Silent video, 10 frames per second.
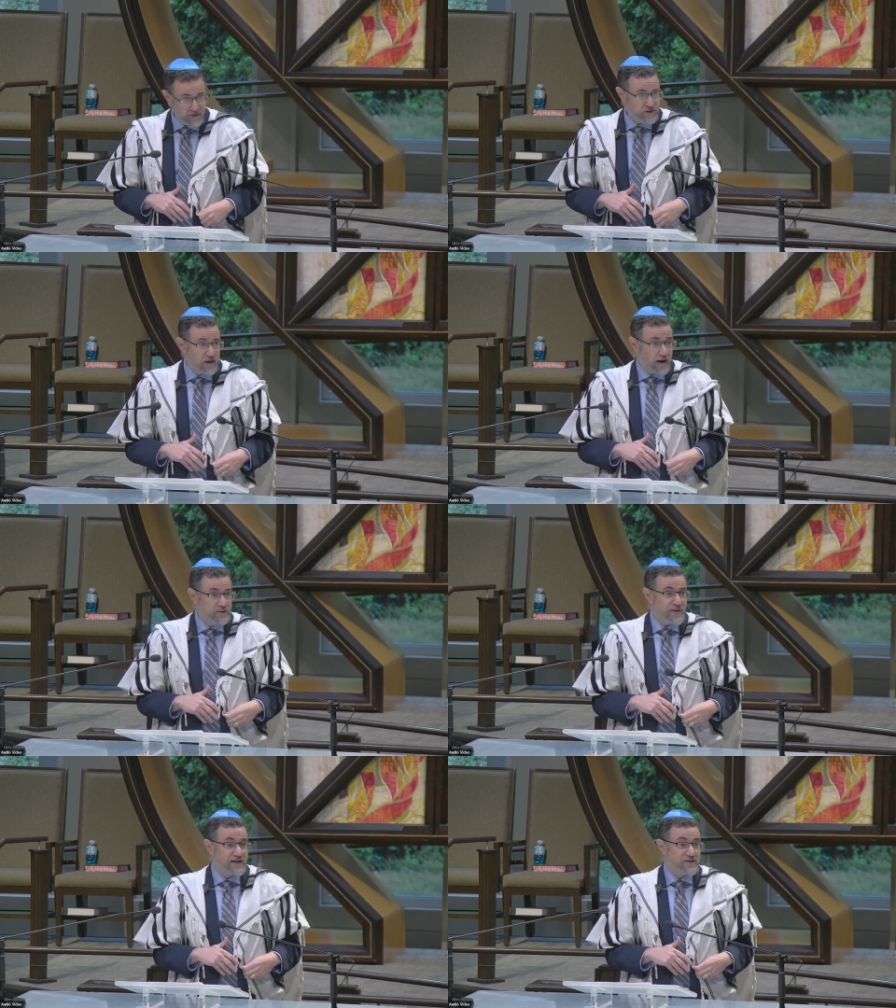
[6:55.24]
the son
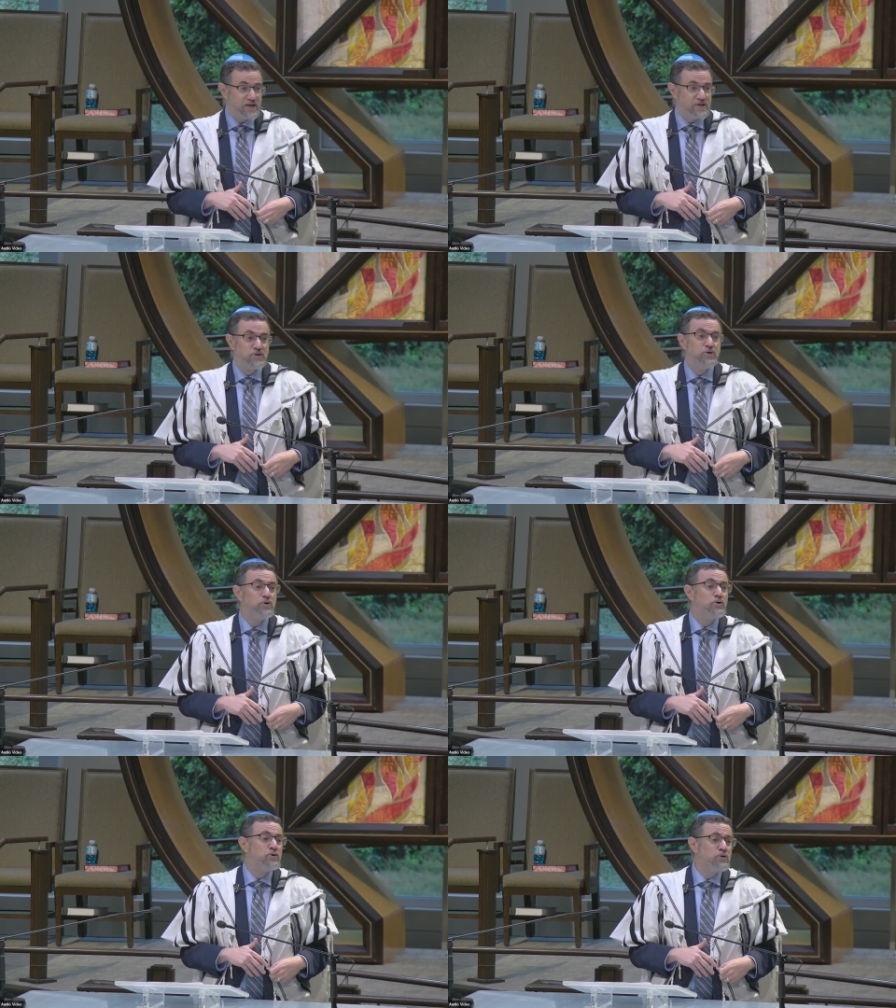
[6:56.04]
comes back and says,
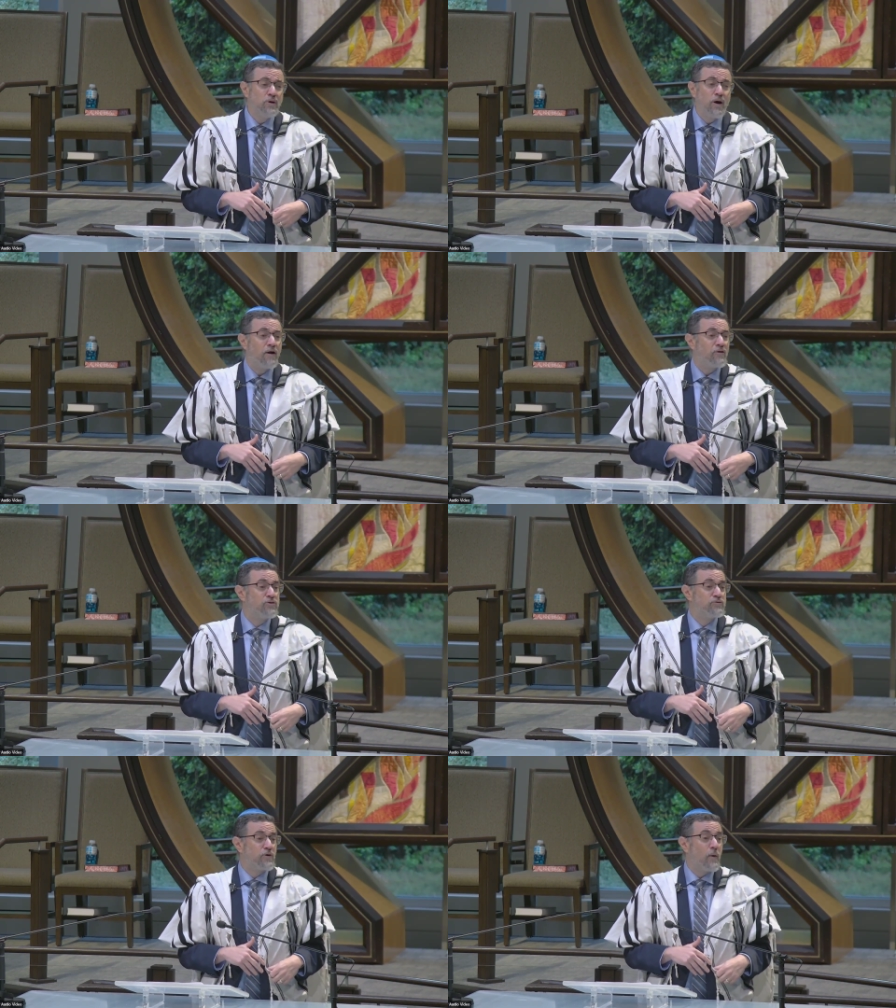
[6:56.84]
You are
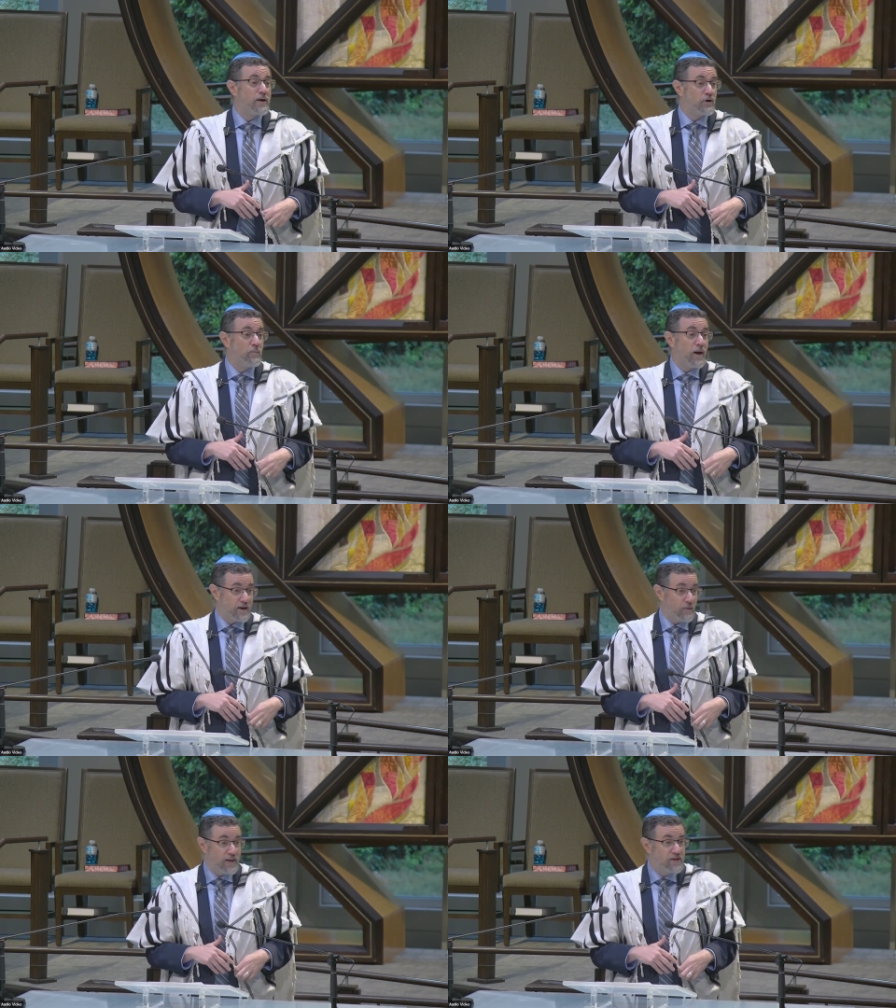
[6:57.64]
throwing your
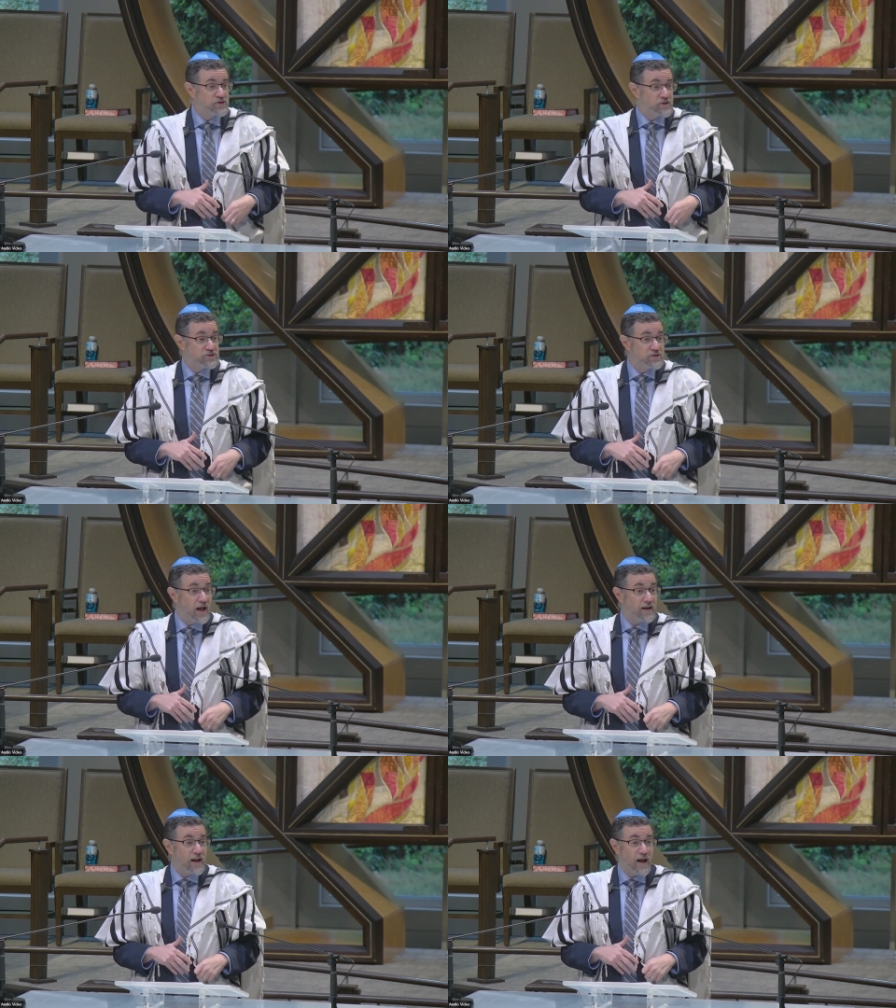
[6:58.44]
money away. This does
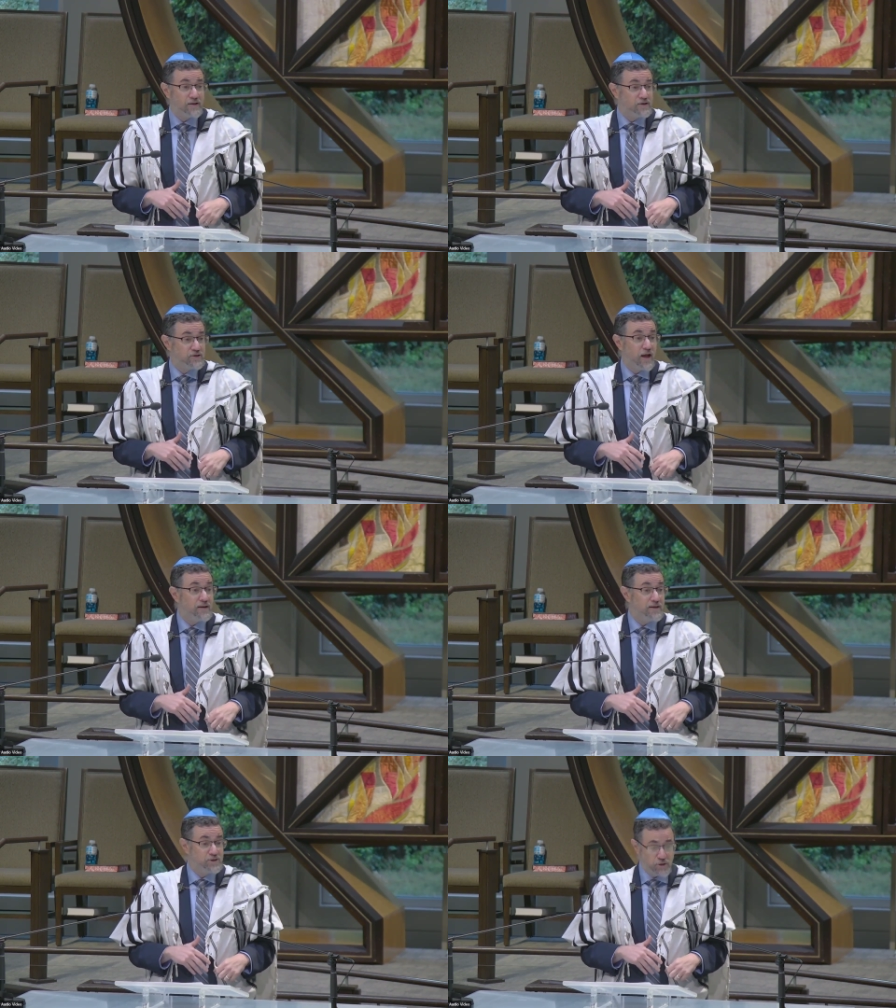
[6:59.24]
not, guy does
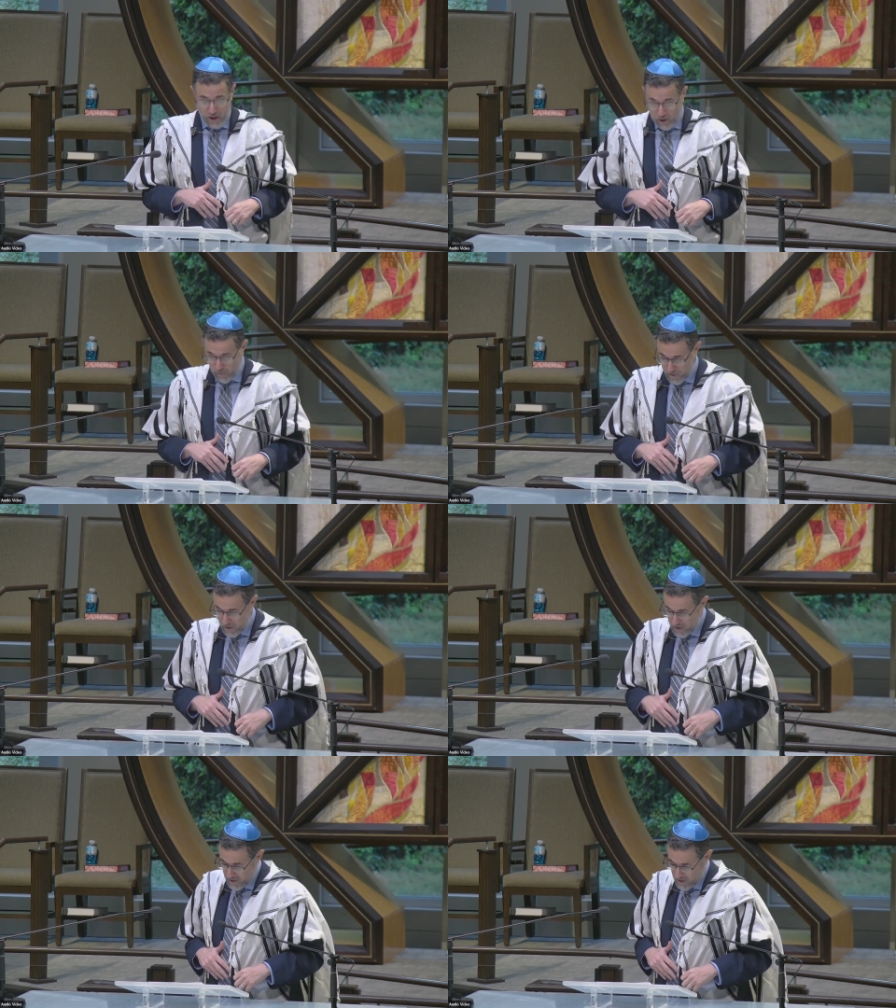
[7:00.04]
not need your help.
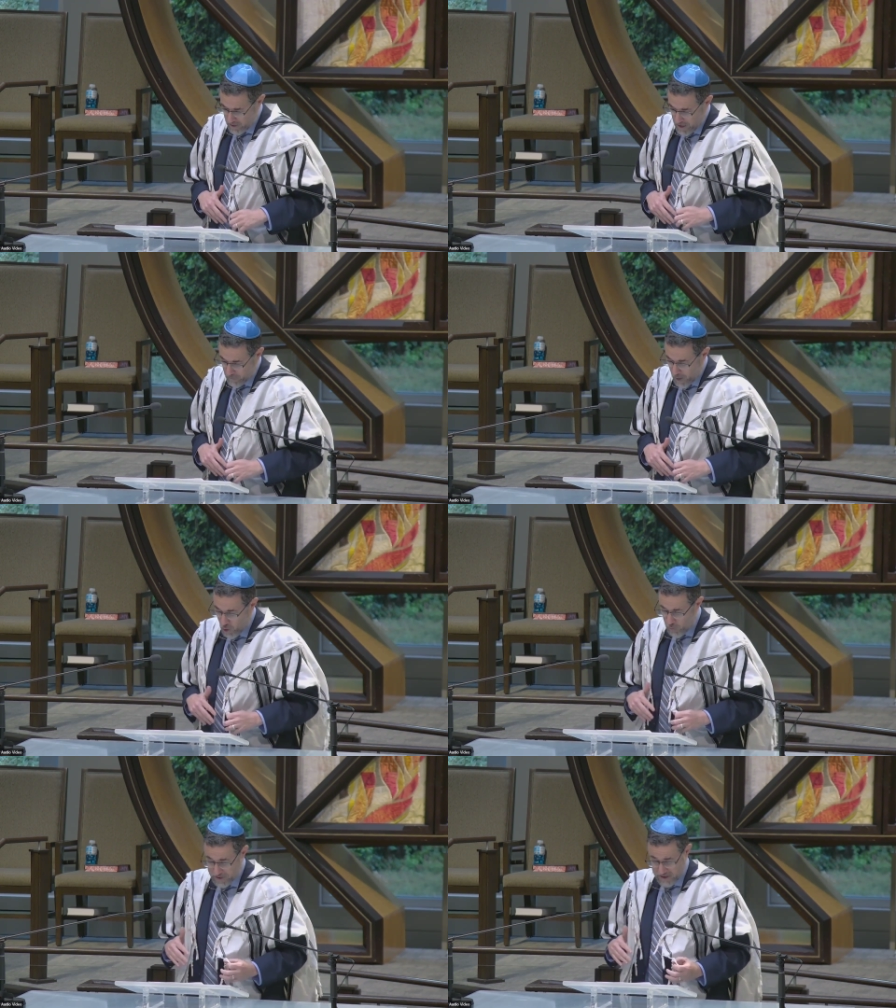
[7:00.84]
And Mar
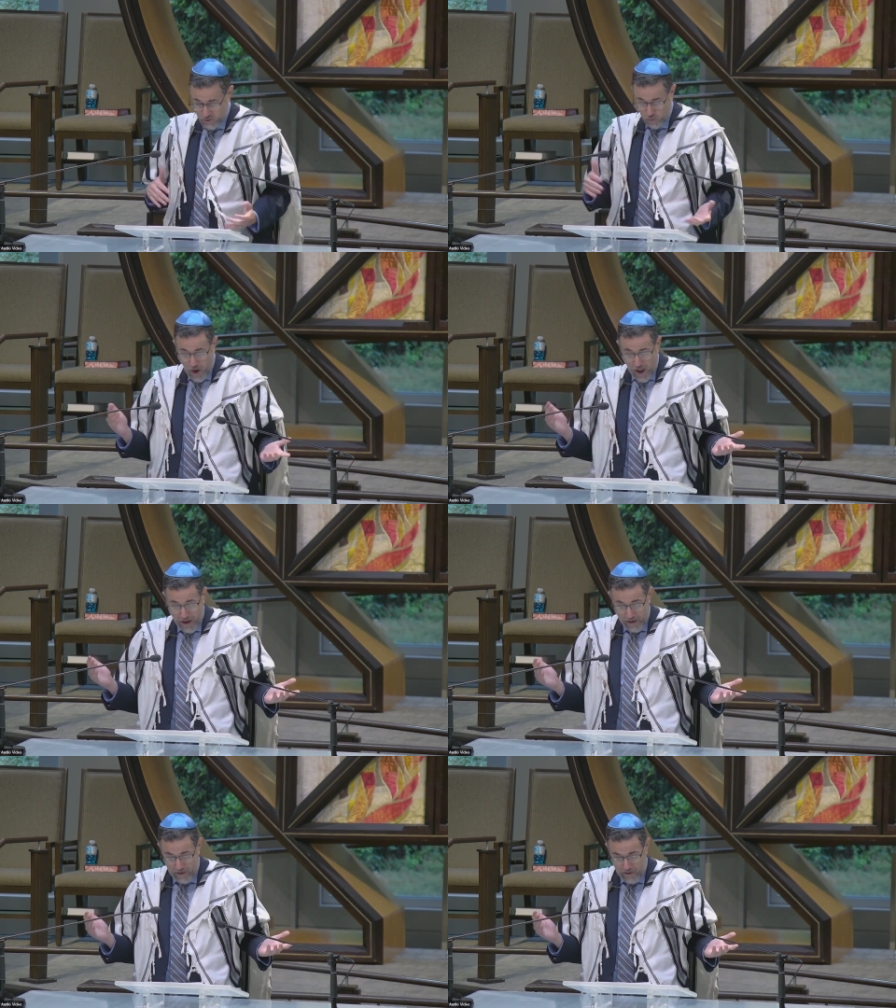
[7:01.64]
Ukba says,
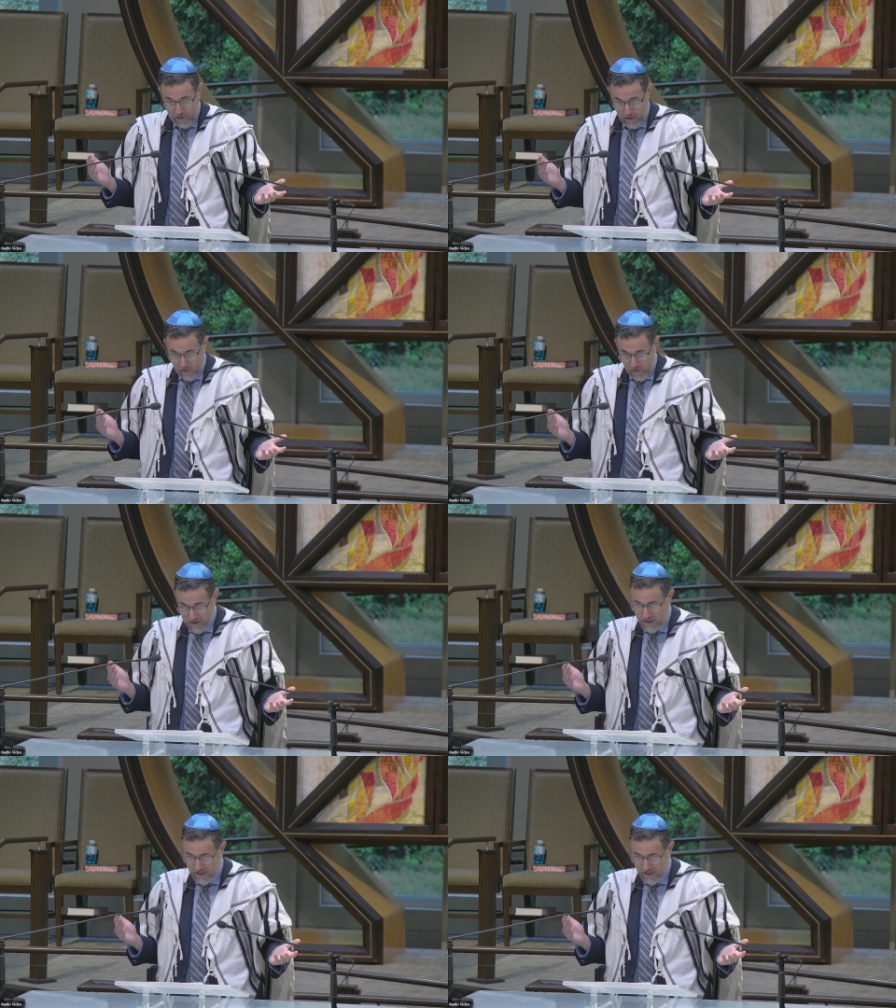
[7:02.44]
Why? He